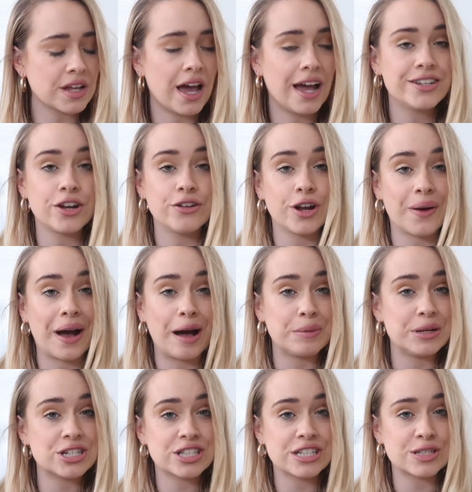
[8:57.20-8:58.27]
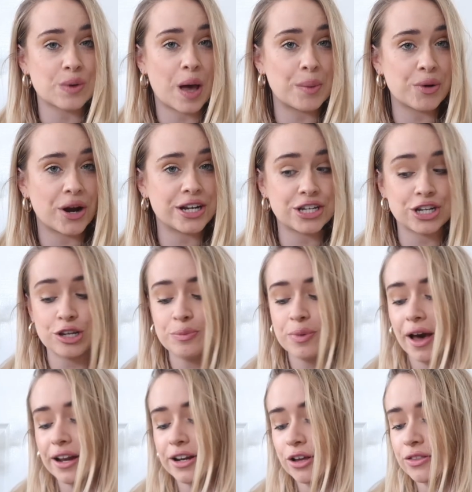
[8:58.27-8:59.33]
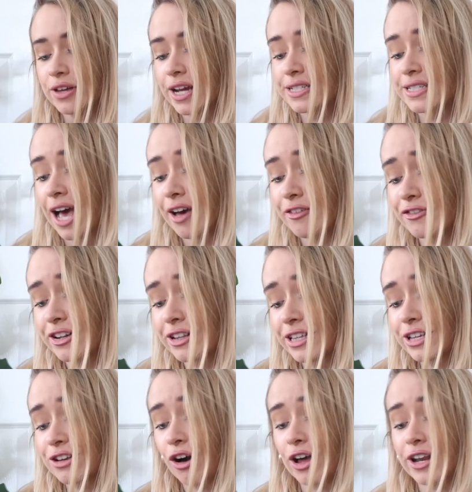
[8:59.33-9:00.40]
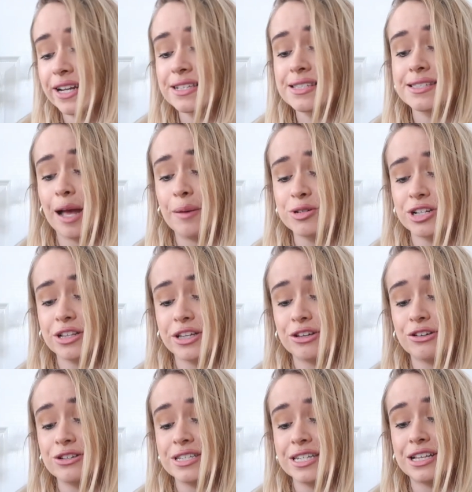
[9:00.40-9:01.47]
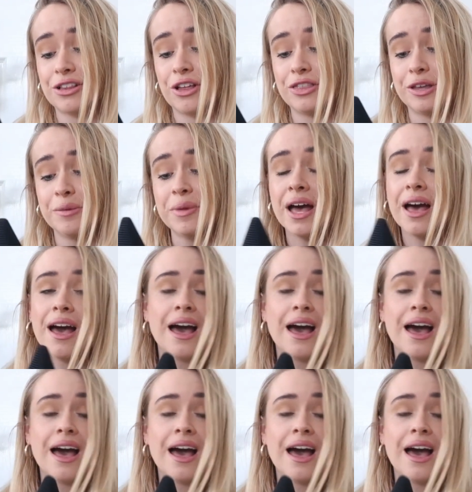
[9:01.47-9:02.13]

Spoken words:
I don't know how much these were brand new, but I know that I definitely got an exceptionally good deal on them.